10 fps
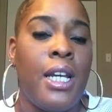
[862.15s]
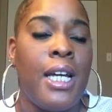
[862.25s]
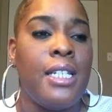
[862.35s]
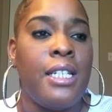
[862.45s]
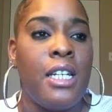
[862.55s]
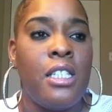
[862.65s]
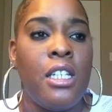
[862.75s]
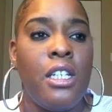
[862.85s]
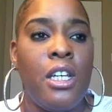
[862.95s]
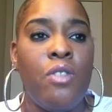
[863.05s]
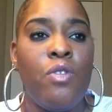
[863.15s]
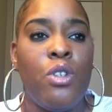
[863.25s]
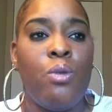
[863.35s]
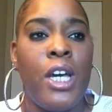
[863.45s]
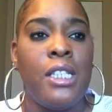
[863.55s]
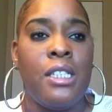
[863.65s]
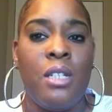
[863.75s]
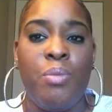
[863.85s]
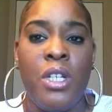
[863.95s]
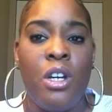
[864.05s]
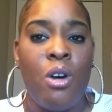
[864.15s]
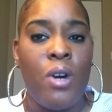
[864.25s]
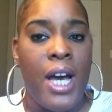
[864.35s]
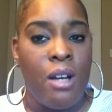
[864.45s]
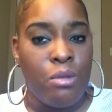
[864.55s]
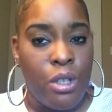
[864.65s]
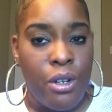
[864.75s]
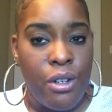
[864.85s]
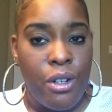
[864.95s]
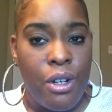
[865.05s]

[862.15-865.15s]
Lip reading: Now, it doesn't give you a DPO counter,